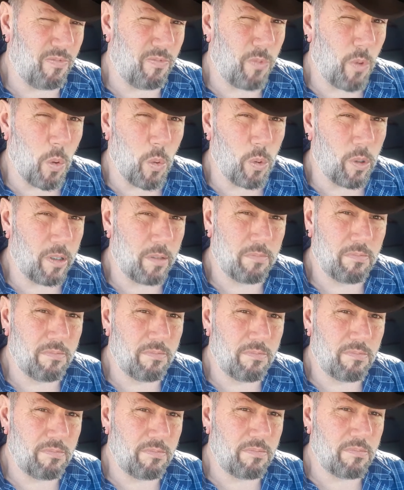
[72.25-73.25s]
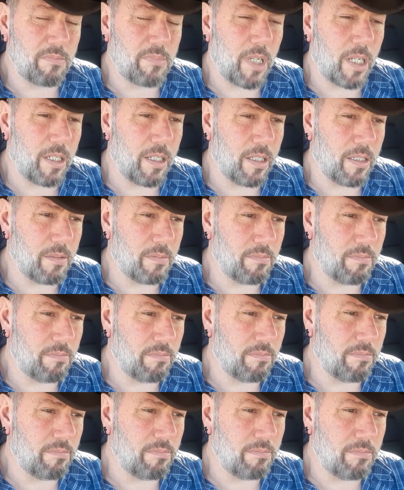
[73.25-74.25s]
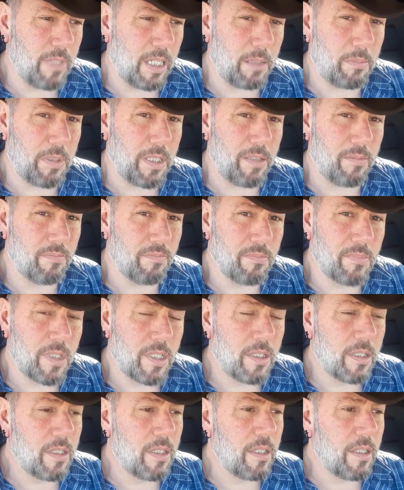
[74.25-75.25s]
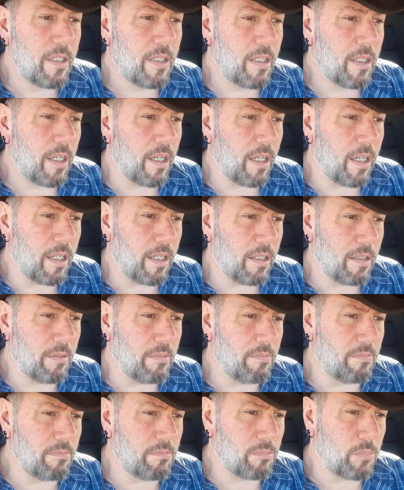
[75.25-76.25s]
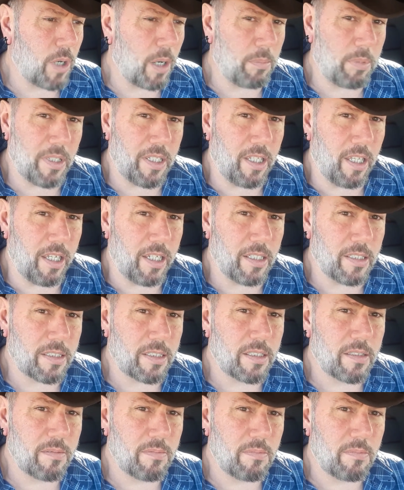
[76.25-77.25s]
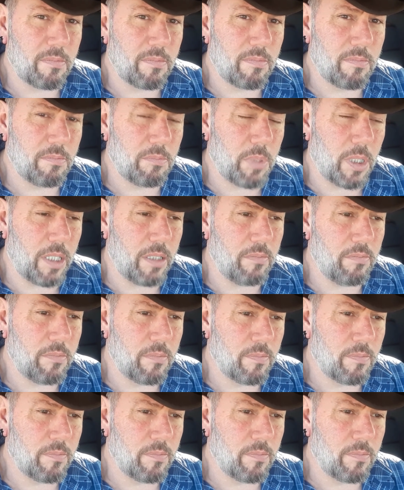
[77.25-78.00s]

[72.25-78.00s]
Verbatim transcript: four, uh, maybe, uh, probably less, but